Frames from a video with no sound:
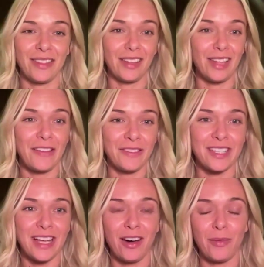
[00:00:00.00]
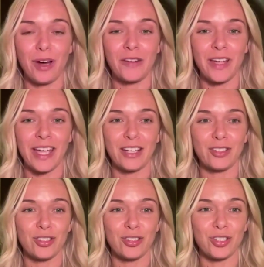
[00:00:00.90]
the lifestyle
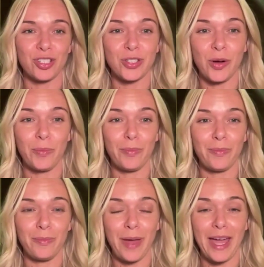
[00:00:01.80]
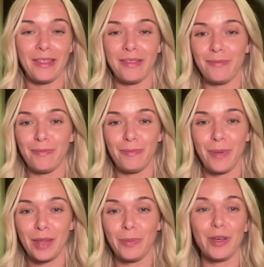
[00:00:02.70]
modifications just don't pay
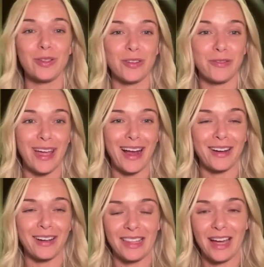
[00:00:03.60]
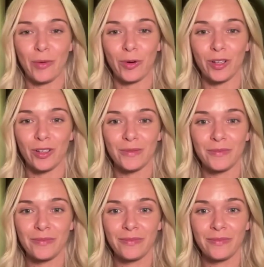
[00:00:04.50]
the bills over there in that world.